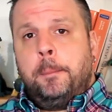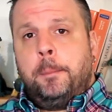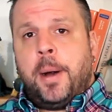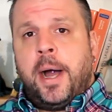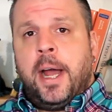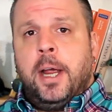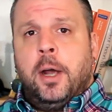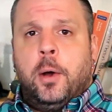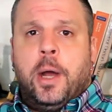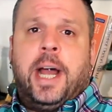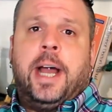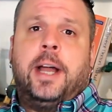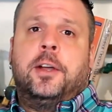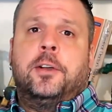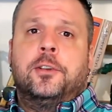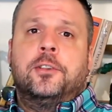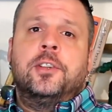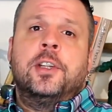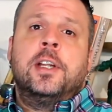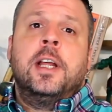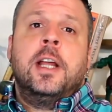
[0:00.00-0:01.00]

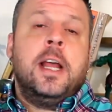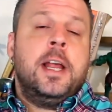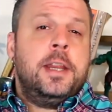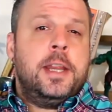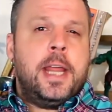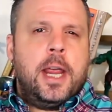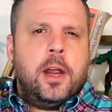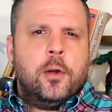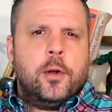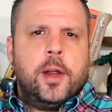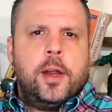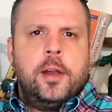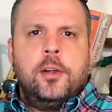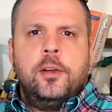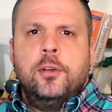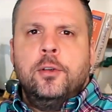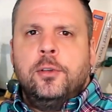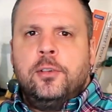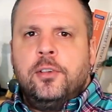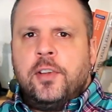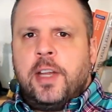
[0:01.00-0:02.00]
Biohackers. They are a
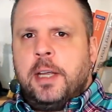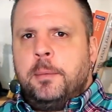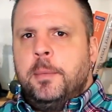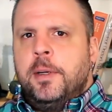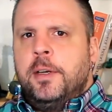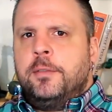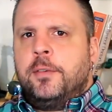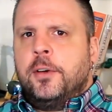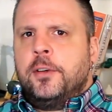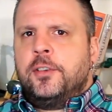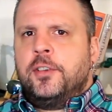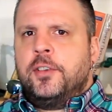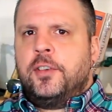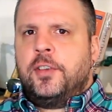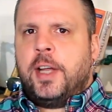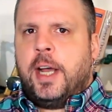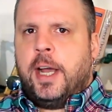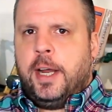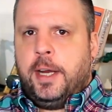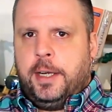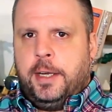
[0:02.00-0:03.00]
new segment of our
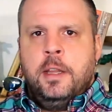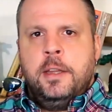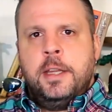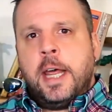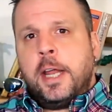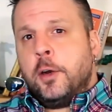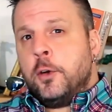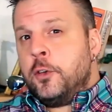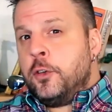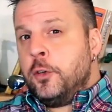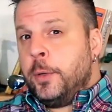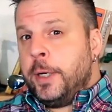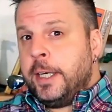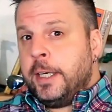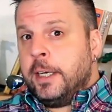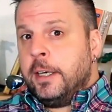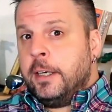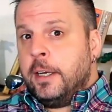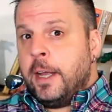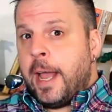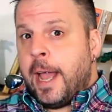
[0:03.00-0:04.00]
society that are
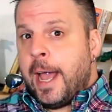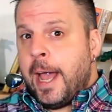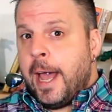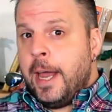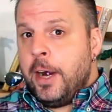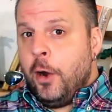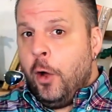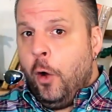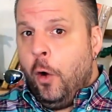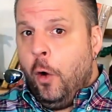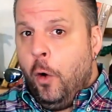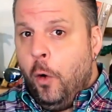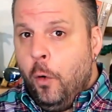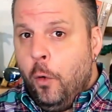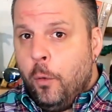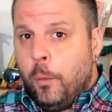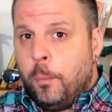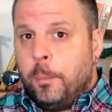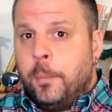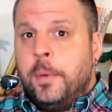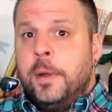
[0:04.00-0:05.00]
doing at
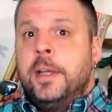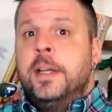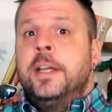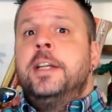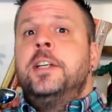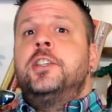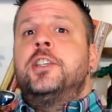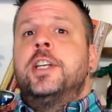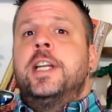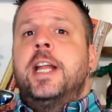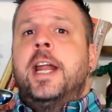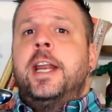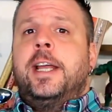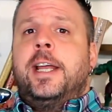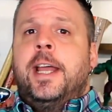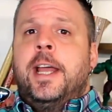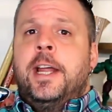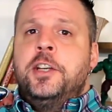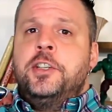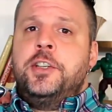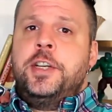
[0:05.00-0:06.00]
home genetic
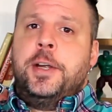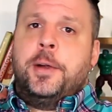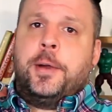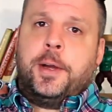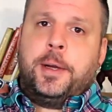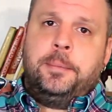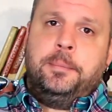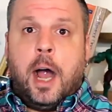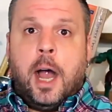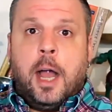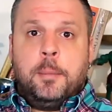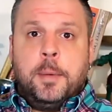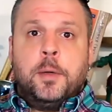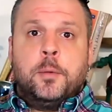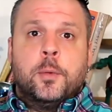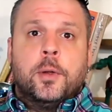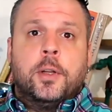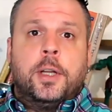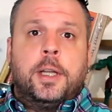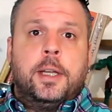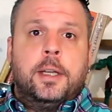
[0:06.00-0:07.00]
engineering. I mean,
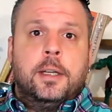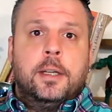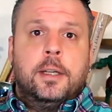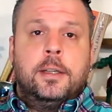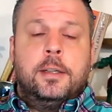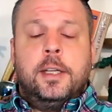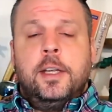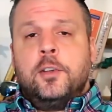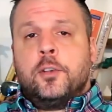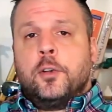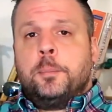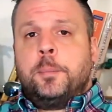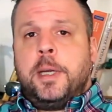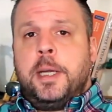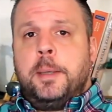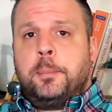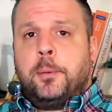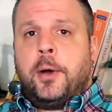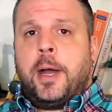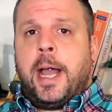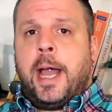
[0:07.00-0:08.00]
really, these are
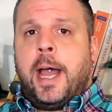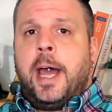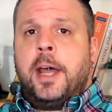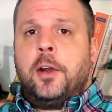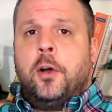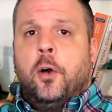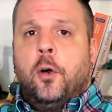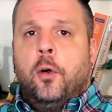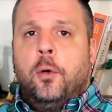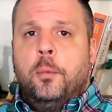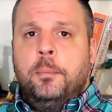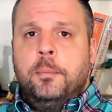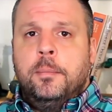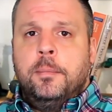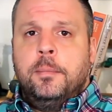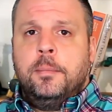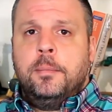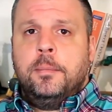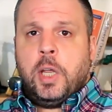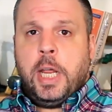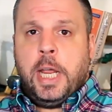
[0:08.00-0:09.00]
people at home
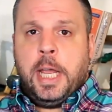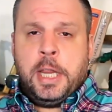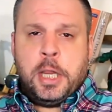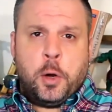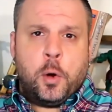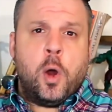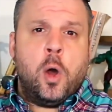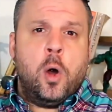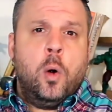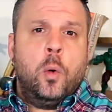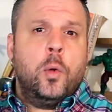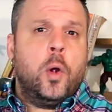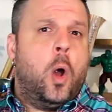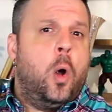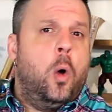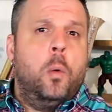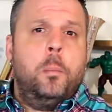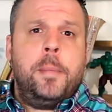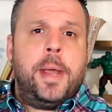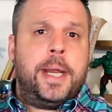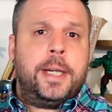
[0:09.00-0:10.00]
in their own
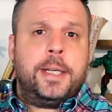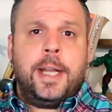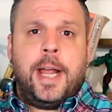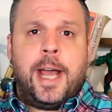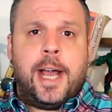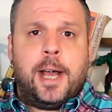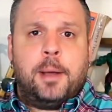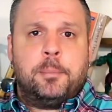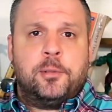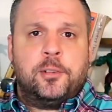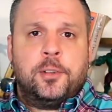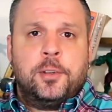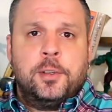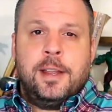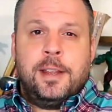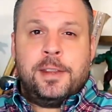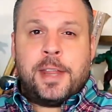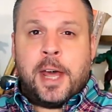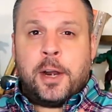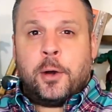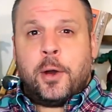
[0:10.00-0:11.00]
homemade labs
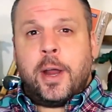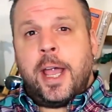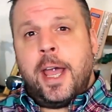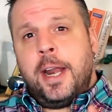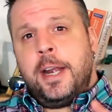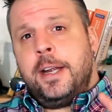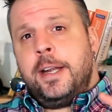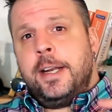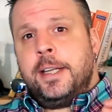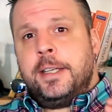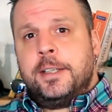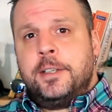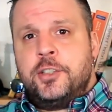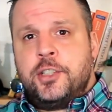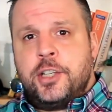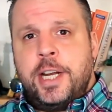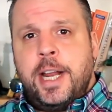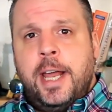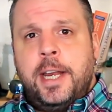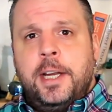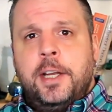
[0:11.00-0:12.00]
that are editing the
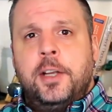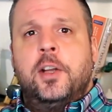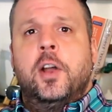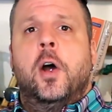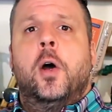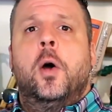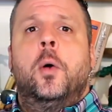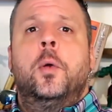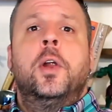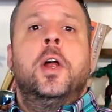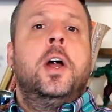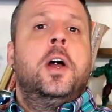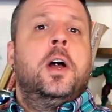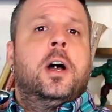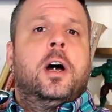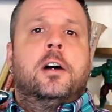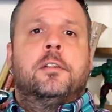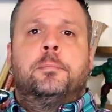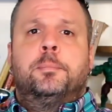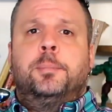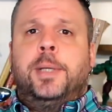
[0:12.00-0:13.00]
genetic code
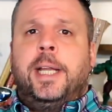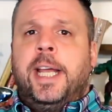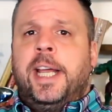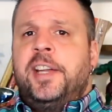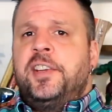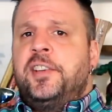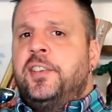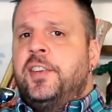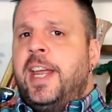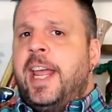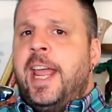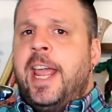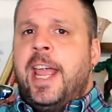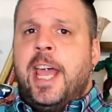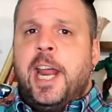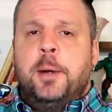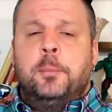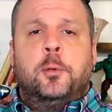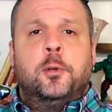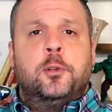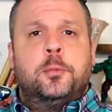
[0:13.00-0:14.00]
of plants,
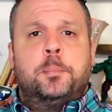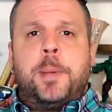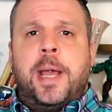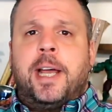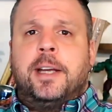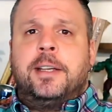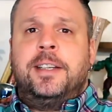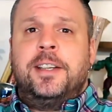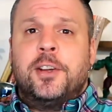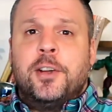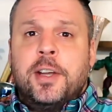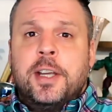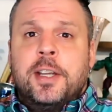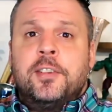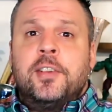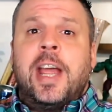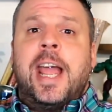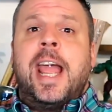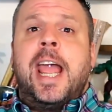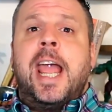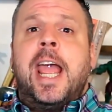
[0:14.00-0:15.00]
animals, bacteria,
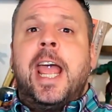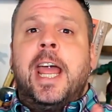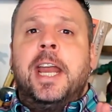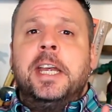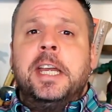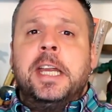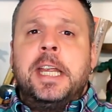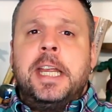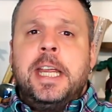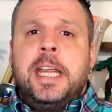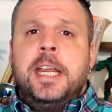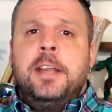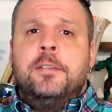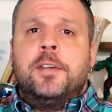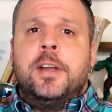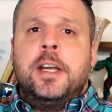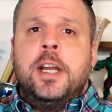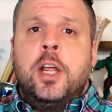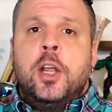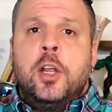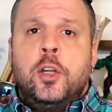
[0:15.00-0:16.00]
and
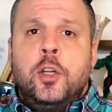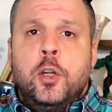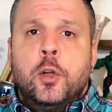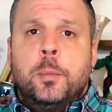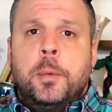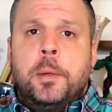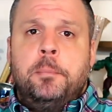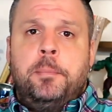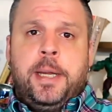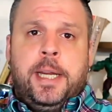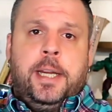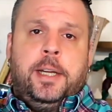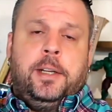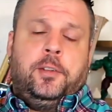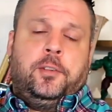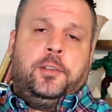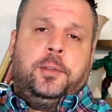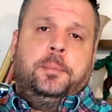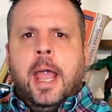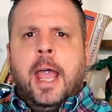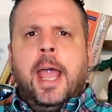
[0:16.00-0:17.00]
even human
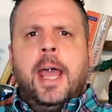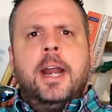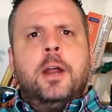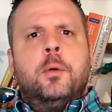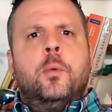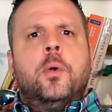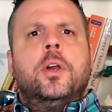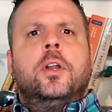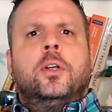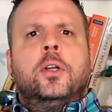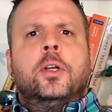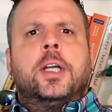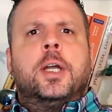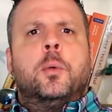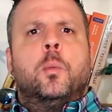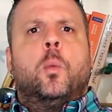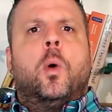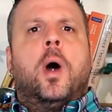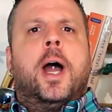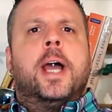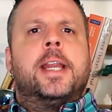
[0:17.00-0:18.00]
beings. And I want to look at
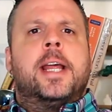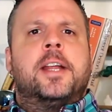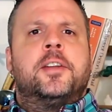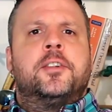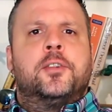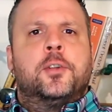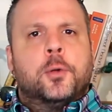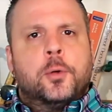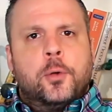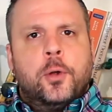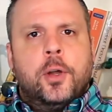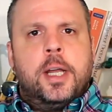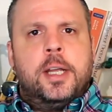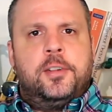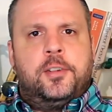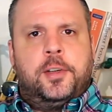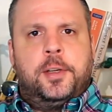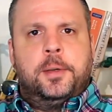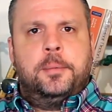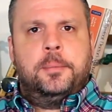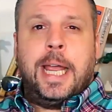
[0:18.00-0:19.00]
why that's so crazy.